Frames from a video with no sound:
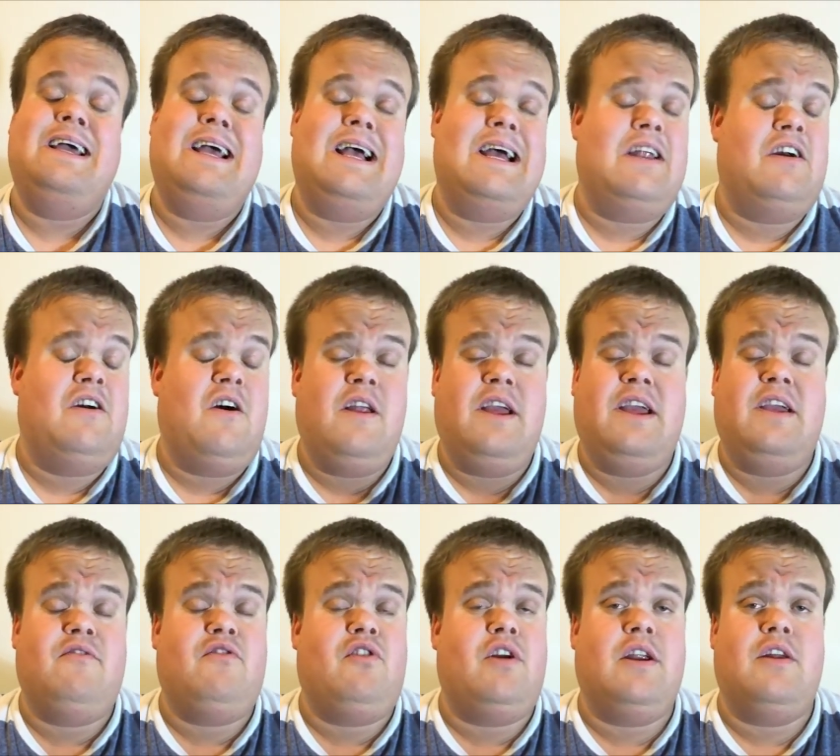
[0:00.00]
and I've got to
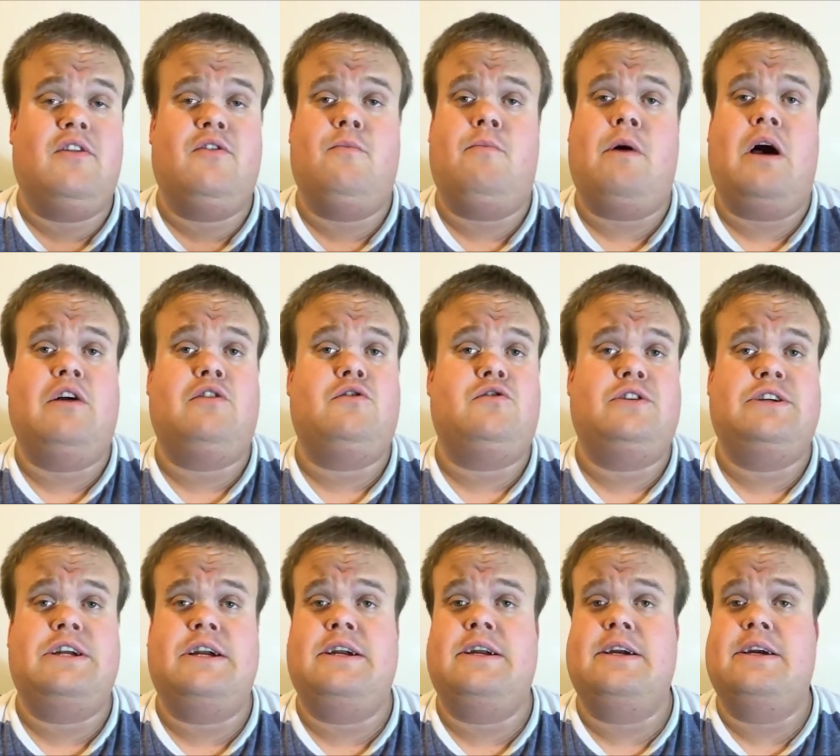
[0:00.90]
give credit to Michael
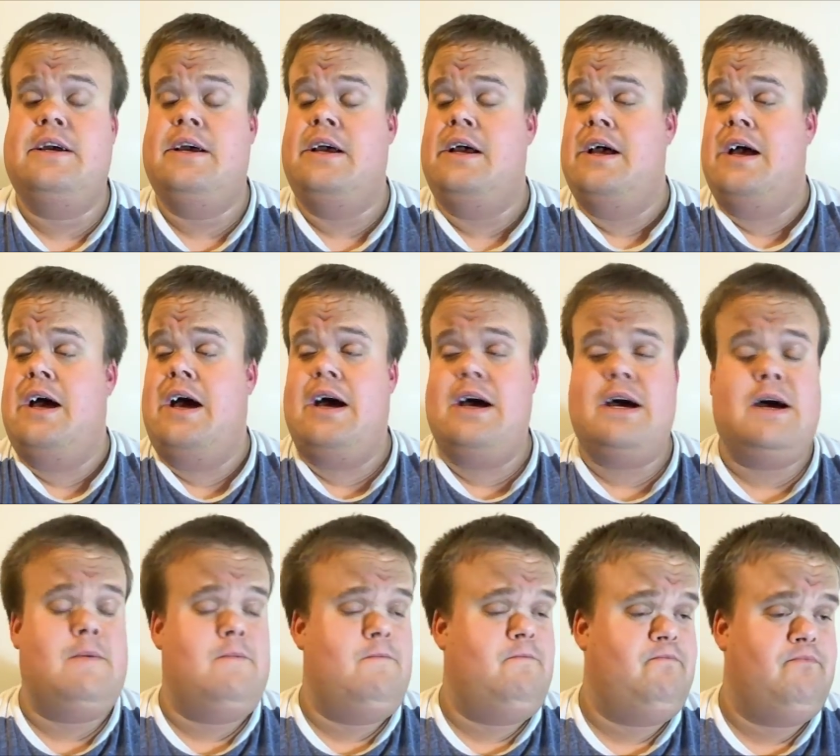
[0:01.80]
Cheika.
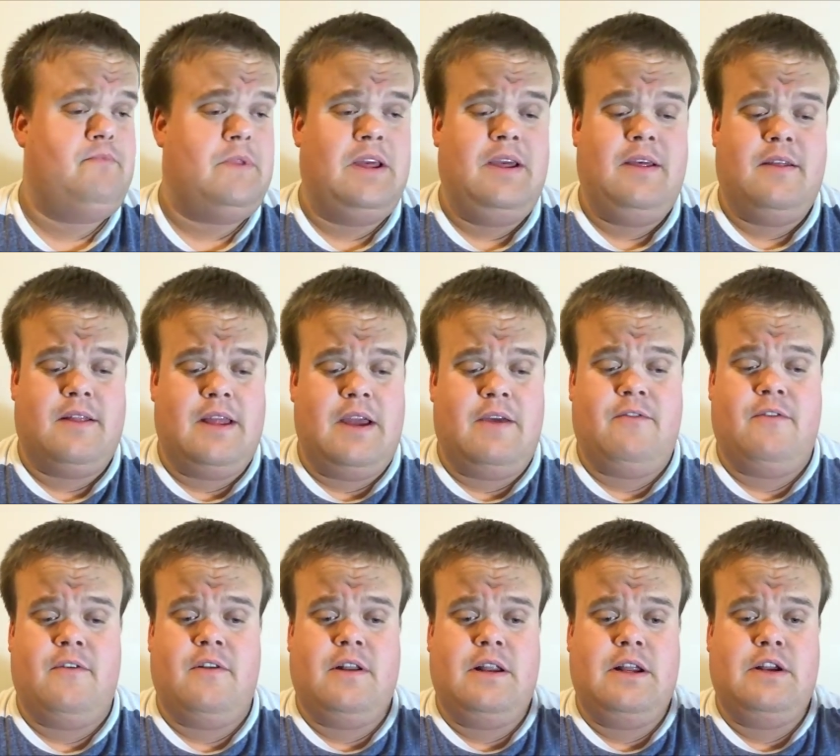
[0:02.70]
Um, he's
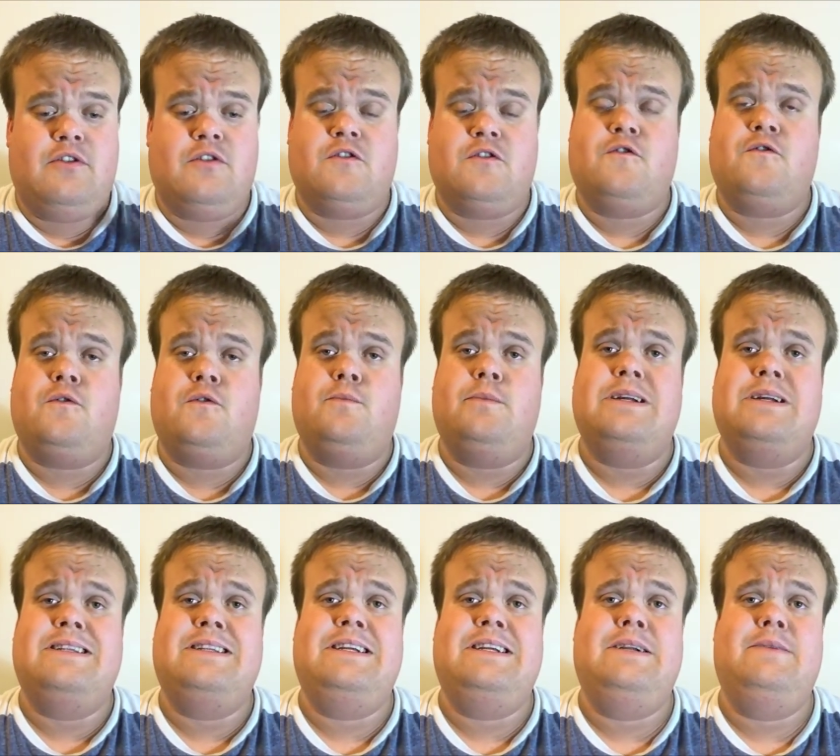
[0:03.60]
definitely transformed
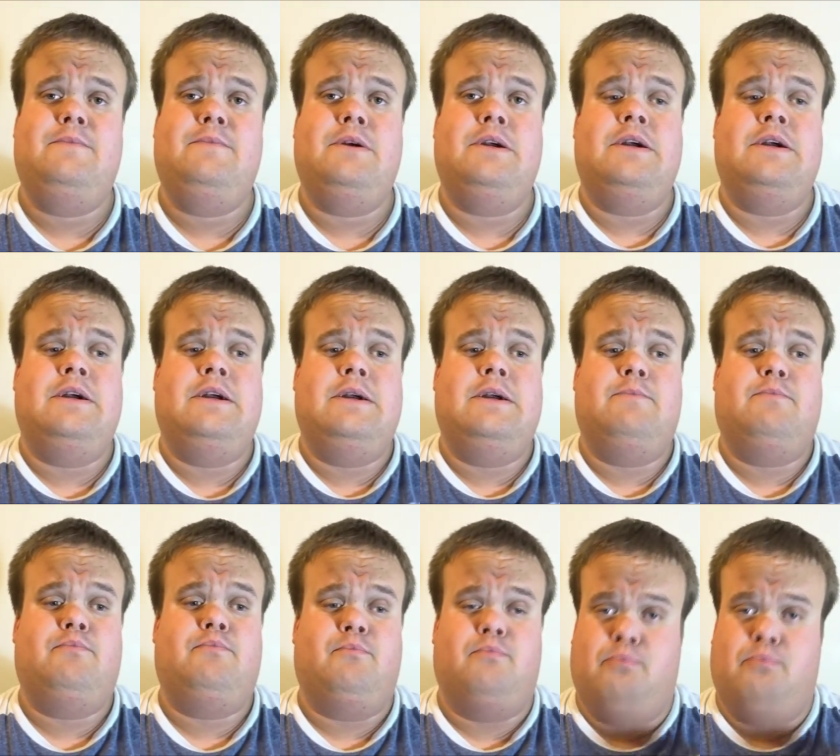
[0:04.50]
that team.
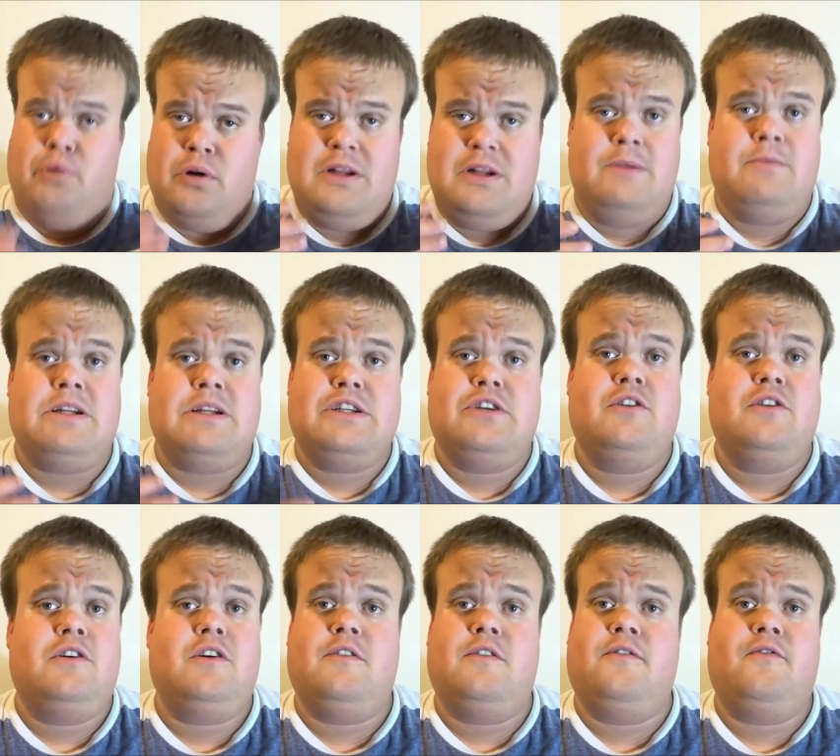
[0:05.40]
Pretty much could
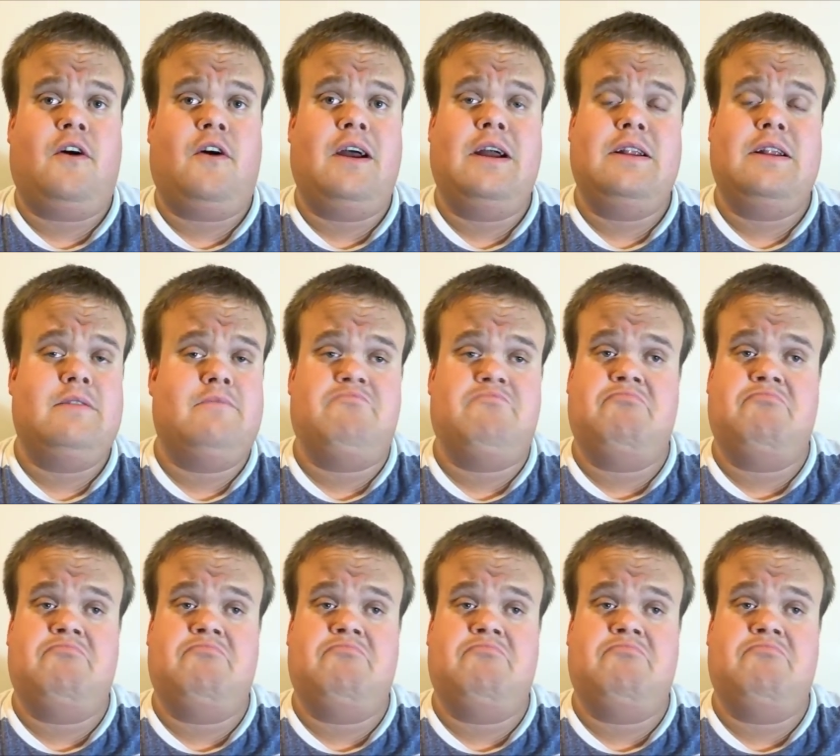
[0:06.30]
have got fired